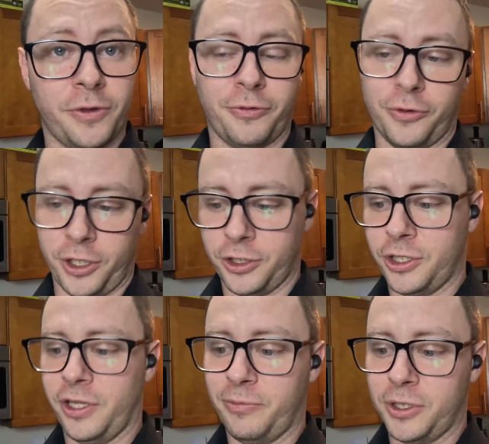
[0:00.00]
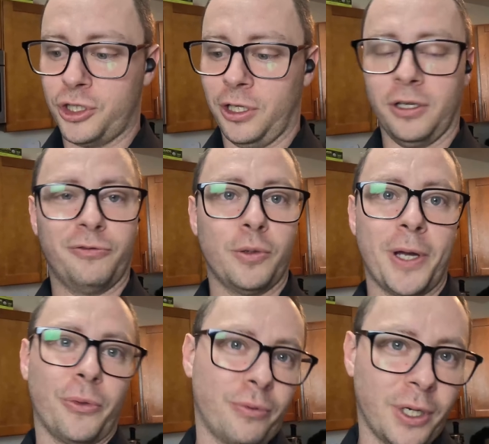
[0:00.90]
of the fridge, they've been chilling for
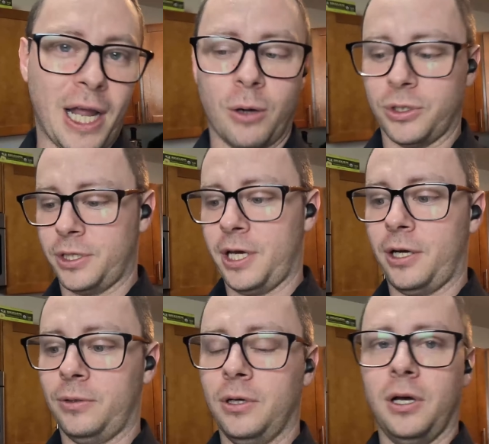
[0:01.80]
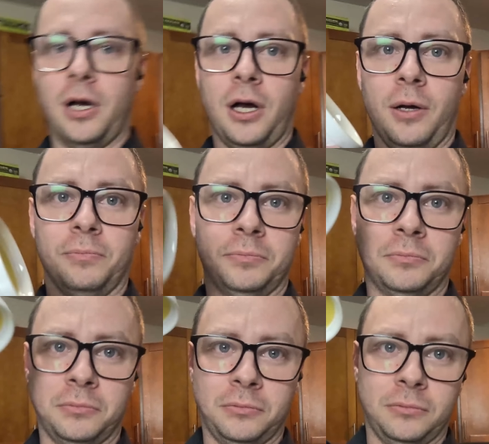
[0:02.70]
about 3 hours now.
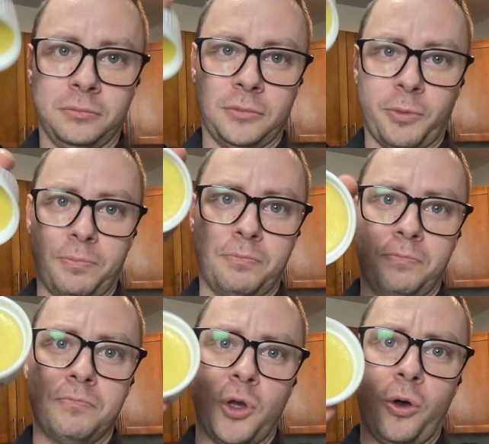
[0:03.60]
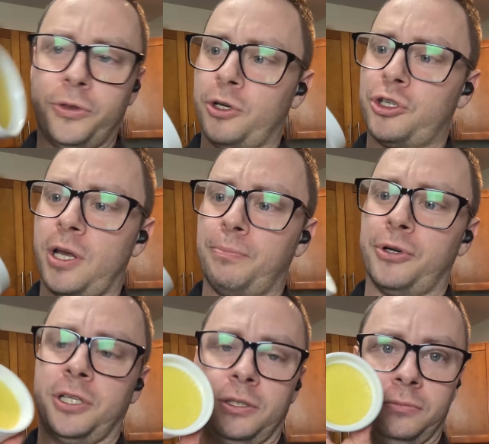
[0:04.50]
They hold their shape
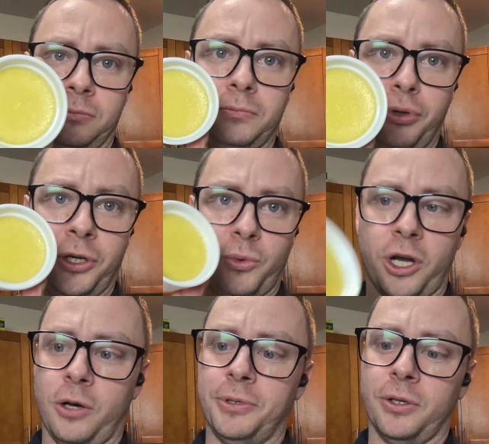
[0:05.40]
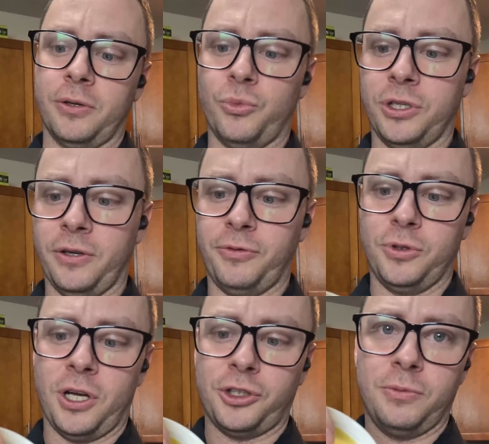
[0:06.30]
pretty well, but if
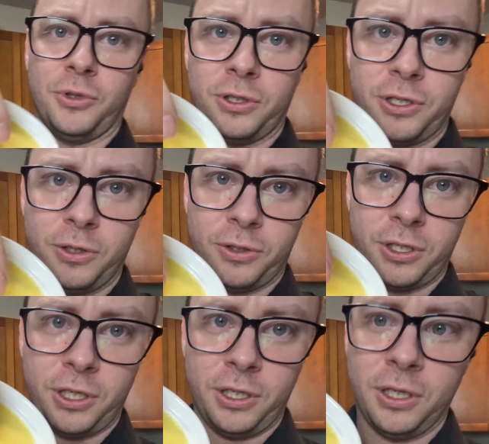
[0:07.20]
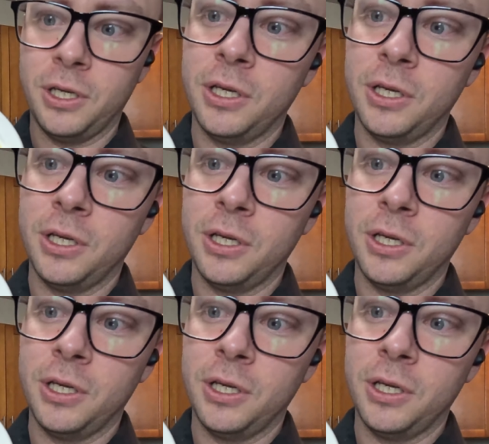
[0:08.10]
you touch them, you can still see